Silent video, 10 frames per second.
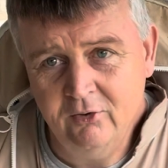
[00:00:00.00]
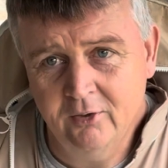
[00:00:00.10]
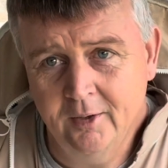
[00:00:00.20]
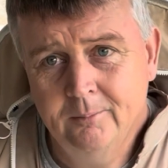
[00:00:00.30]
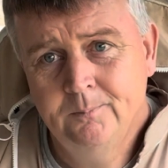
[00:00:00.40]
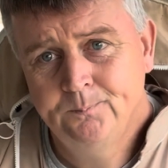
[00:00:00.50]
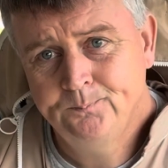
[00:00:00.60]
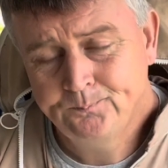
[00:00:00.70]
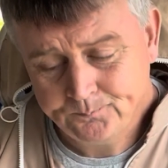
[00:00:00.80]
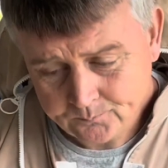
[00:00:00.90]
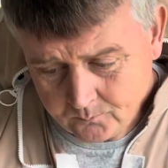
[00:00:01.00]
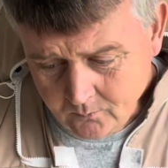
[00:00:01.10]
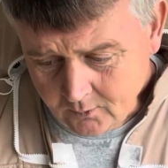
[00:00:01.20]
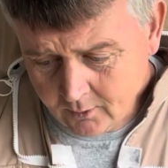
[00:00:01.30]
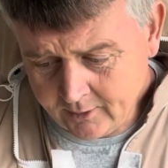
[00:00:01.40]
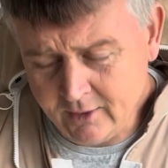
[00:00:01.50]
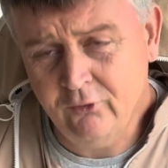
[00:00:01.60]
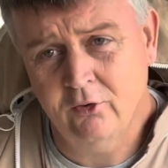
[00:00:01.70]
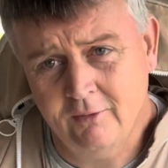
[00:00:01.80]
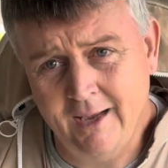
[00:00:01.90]
in it. Okay,
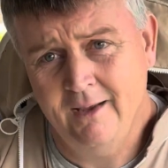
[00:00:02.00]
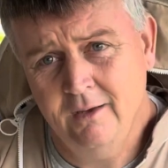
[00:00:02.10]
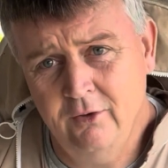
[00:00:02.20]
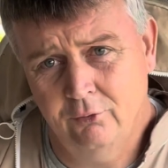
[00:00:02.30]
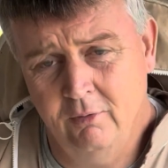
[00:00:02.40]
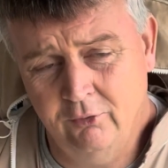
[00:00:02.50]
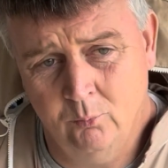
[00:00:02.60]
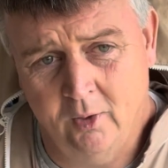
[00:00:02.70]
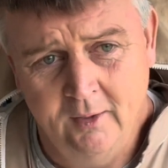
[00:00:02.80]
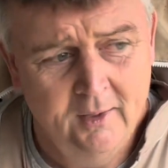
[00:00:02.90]
so that is the reason why.